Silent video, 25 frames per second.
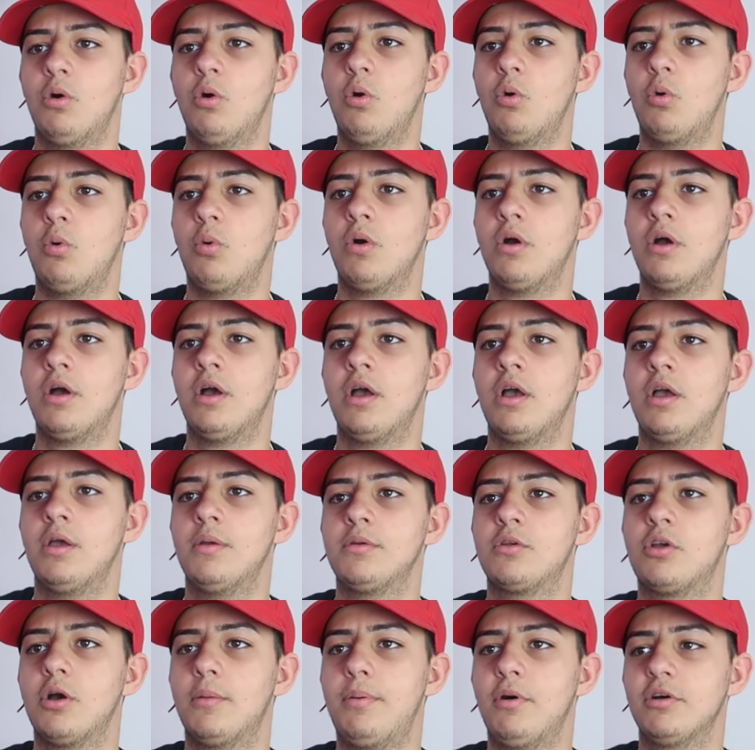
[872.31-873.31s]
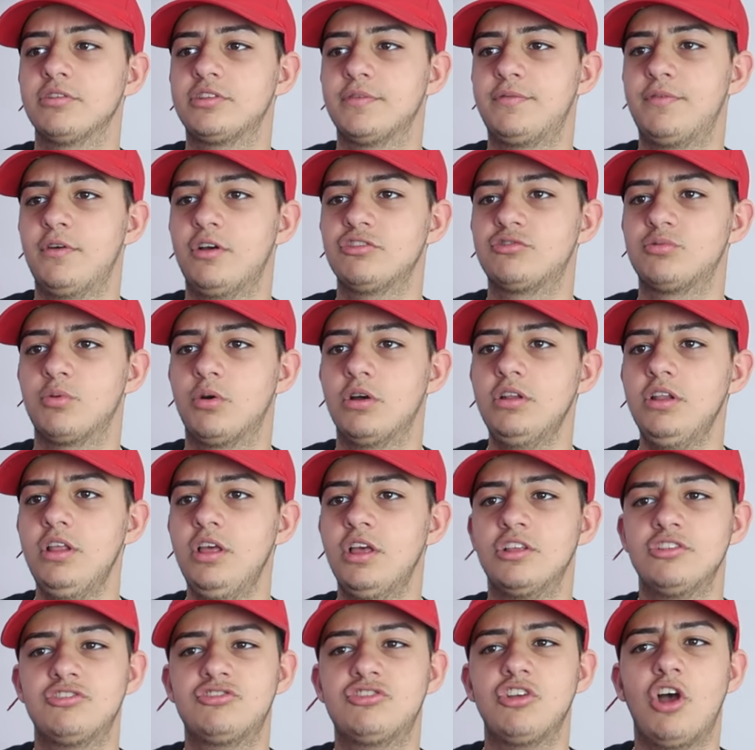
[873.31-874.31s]
Oh, gone past the first
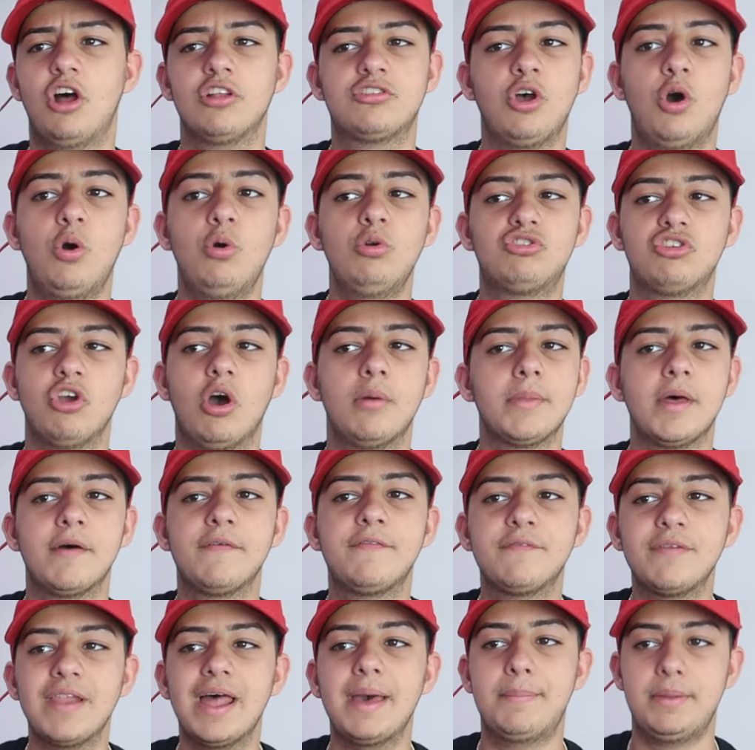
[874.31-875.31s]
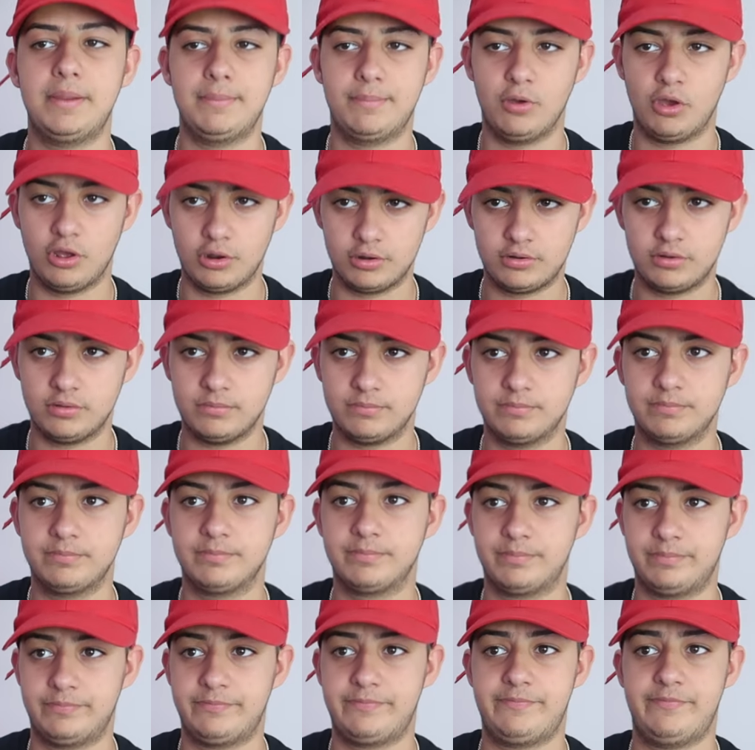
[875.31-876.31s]
one. I told you, I'm the Flappy Bird,
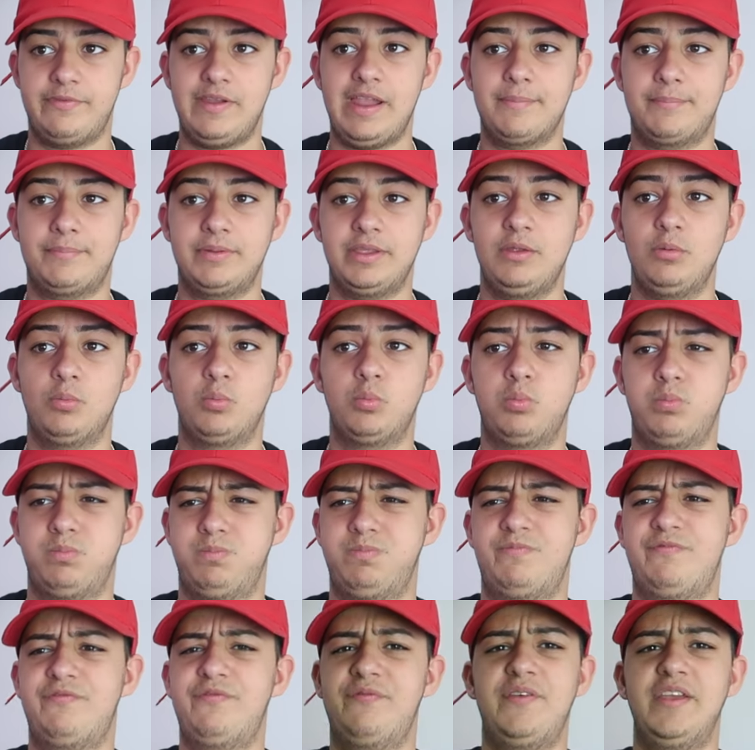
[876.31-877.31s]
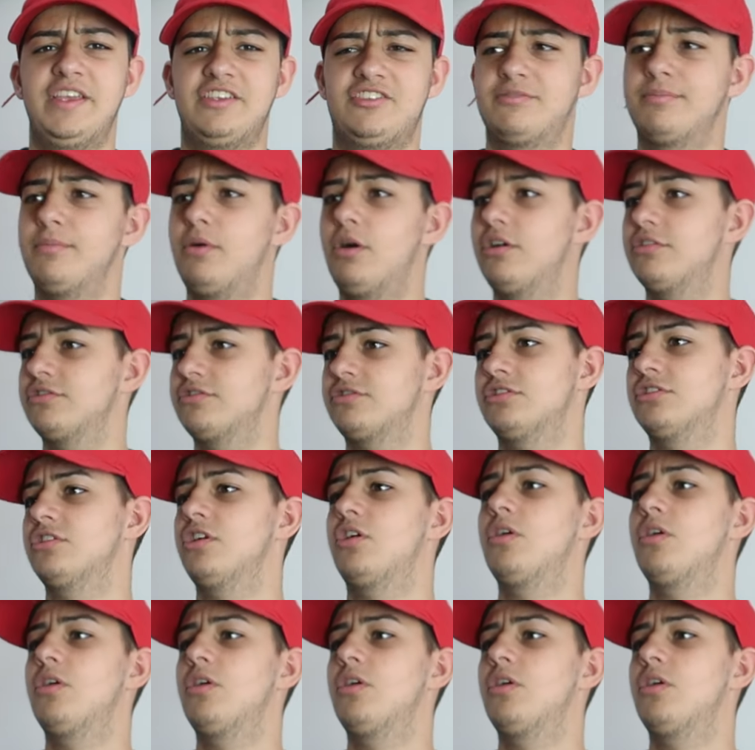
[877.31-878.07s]
Flappy Fish Master.